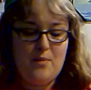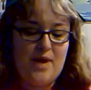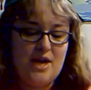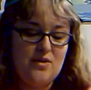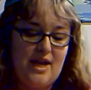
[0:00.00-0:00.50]
but
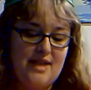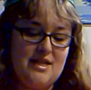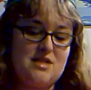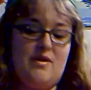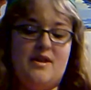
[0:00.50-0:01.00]
I do like
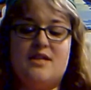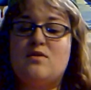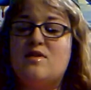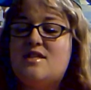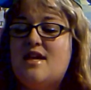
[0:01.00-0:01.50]
this one. This
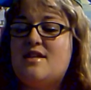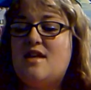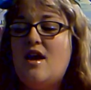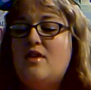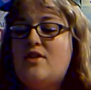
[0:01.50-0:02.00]
one says
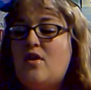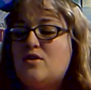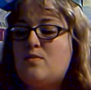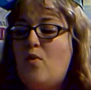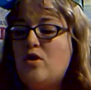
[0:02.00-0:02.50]
there's
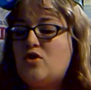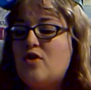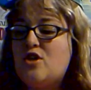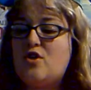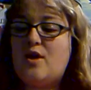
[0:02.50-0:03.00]
more
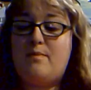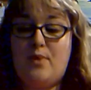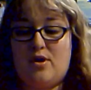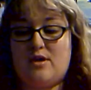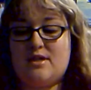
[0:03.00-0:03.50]
treasure in
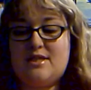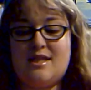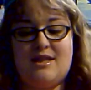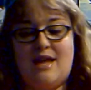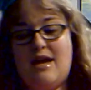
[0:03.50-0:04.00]
books
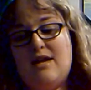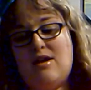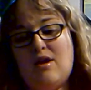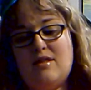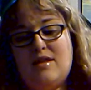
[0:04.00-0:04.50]
than in,
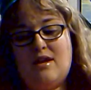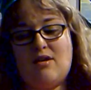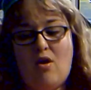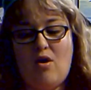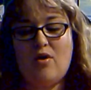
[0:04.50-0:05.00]
than in
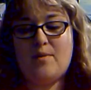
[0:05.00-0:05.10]
all the